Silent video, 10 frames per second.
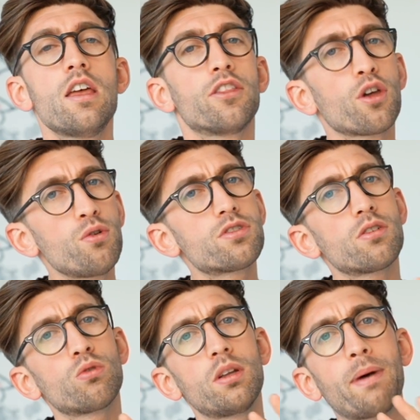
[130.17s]
those
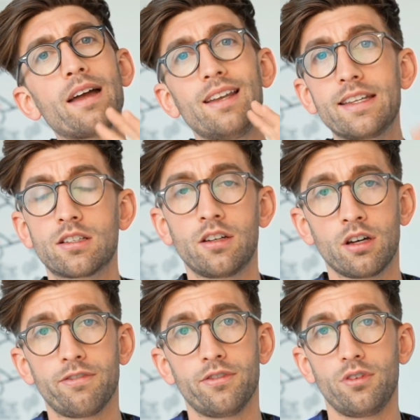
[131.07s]
are all about little and
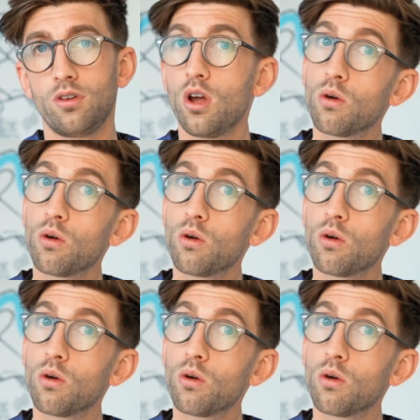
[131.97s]
often.